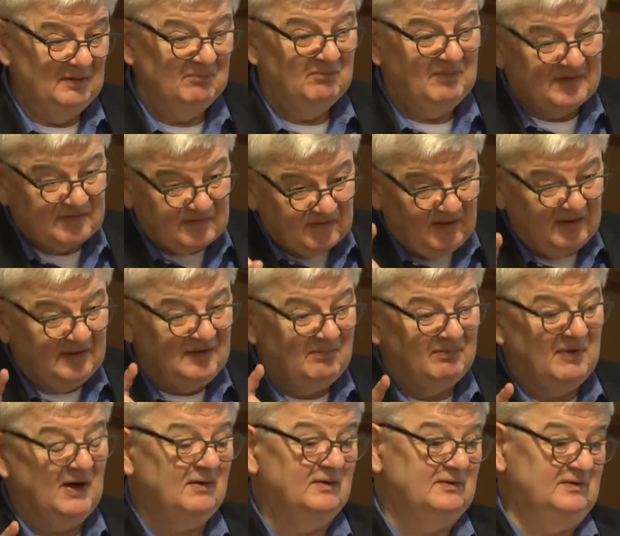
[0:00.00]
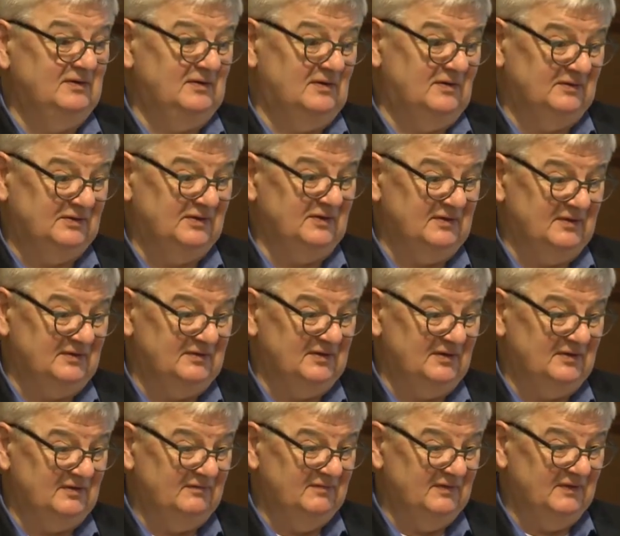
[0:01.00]
but think about the
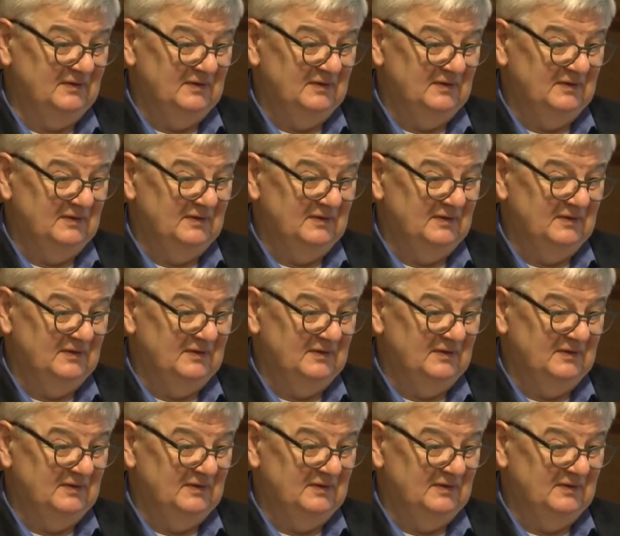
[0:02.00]
alternative.